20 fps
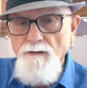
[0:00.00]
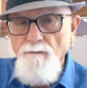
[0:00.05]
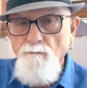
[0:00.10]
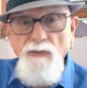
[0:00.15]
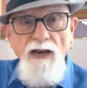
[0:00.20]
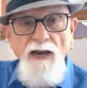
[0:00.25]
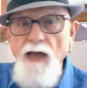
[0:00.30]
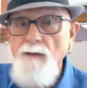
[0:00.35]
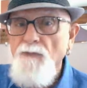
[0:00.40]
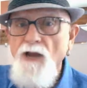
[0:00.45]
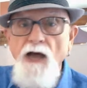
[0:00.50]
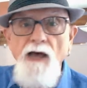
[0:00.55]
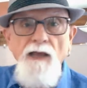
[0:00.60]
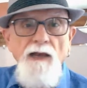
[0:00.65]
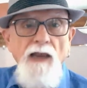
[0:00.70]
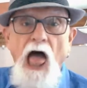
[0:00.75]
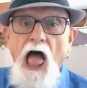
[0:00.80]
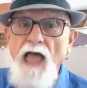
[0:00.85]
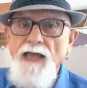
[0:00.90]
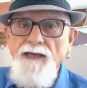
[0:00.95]
But I'm not
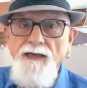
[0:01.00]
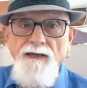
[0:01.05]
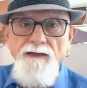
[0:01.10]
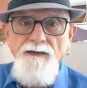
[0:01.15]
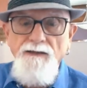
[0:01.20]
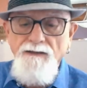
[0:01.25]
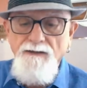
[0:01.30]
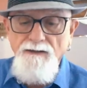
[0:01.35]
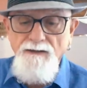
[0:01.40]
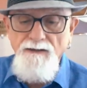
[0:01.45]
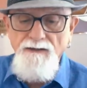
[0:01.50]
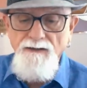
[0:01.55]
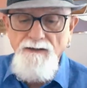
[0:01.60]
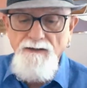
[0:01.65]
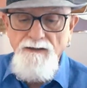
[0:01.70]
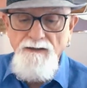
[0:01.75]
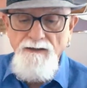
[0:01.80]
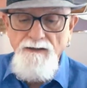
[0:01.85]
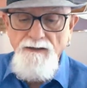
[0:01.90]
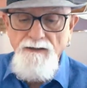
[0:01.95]
lying.
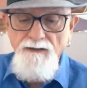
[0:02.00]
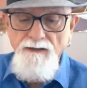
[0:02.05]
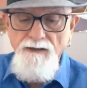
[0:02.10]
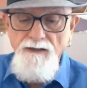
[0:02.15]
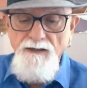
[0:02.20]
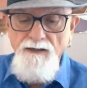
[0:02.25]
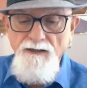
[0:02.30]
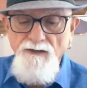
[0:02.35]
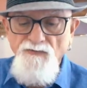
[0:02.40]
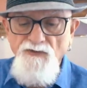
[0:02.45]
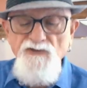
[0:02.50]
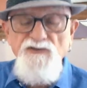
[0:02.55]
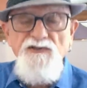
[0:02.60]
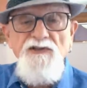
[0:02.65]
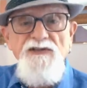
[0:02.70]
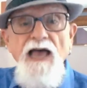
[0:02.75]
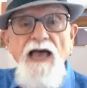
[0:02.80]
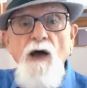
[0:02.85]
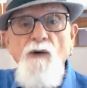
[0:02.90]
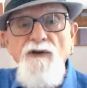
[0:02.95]
This
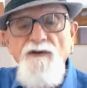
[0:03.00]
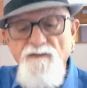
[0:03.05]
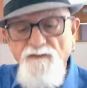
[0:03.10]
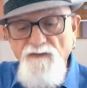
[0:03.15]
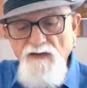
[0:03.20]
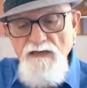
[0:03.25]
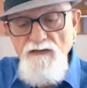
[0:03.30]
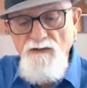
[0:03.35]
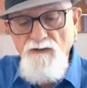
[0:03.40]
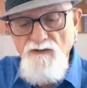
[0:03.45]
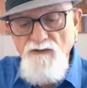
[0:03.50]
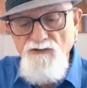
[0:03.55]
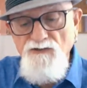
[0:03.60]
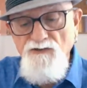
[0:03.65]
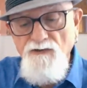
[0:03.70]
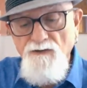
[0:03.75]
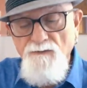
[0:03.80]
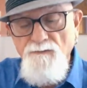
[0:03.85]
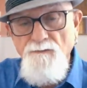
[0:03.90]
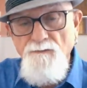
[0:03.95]
is how it feels.